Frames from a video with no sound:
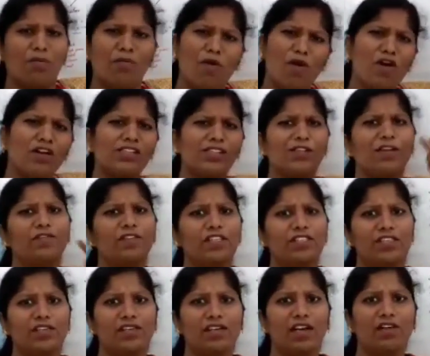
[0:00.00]
Most of
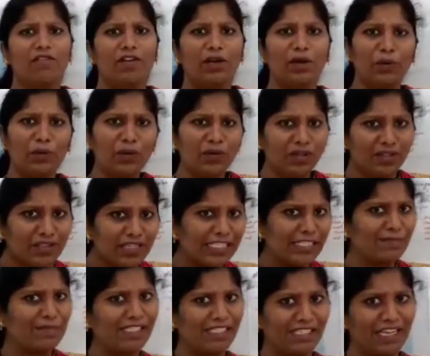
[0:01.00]
the children will do
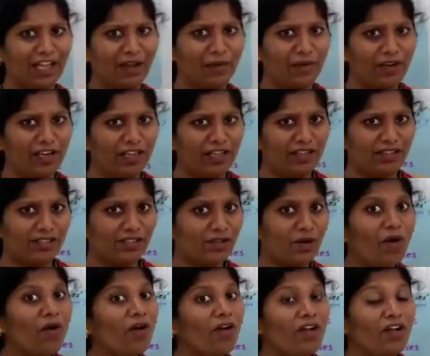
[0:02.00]
this mistake only.
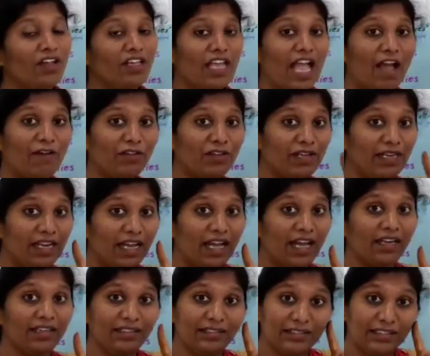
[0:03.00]
So, you have to
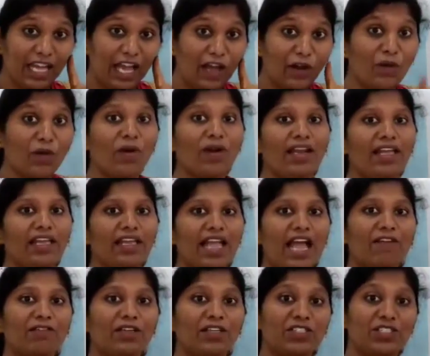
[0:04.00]
learn thoroughly.
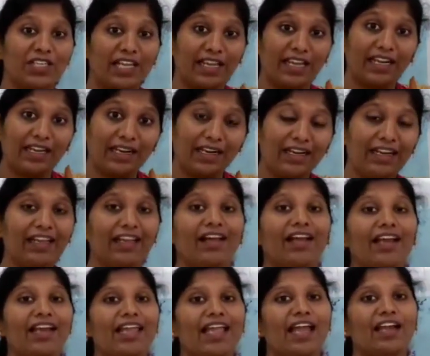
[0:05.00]
You have to check it
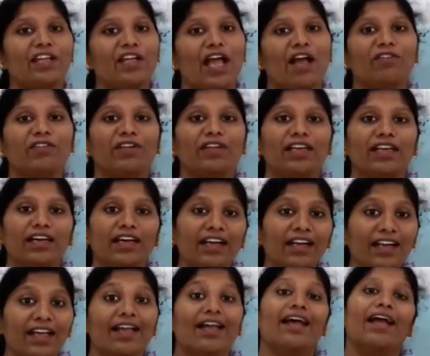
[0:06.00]
clearly and you have to
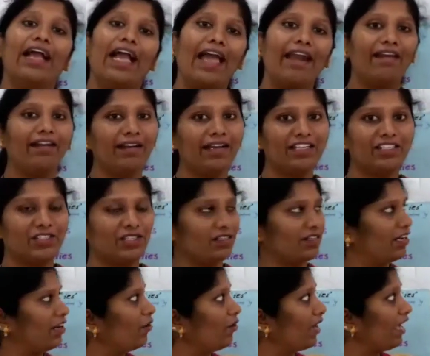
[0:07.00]
learn correctly,
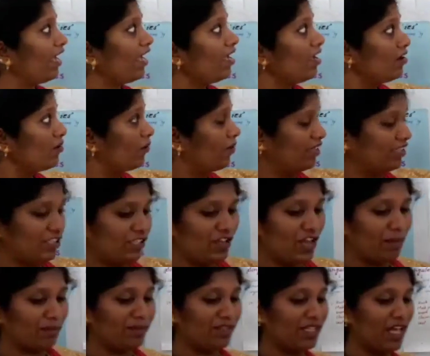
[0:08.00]
children. Okay? Once
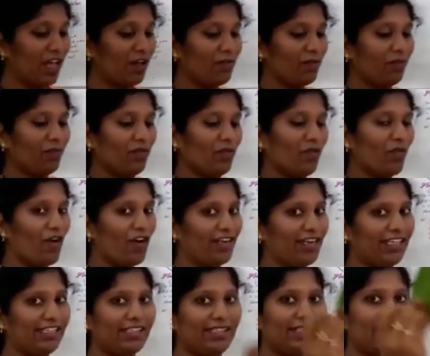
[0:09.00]
you observe,
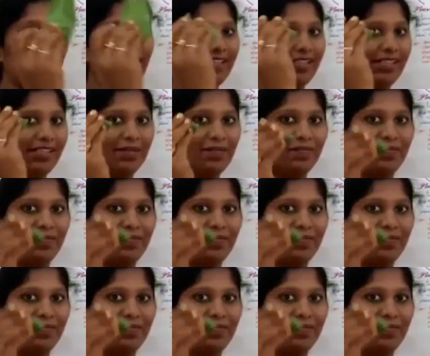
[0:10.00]
what is this?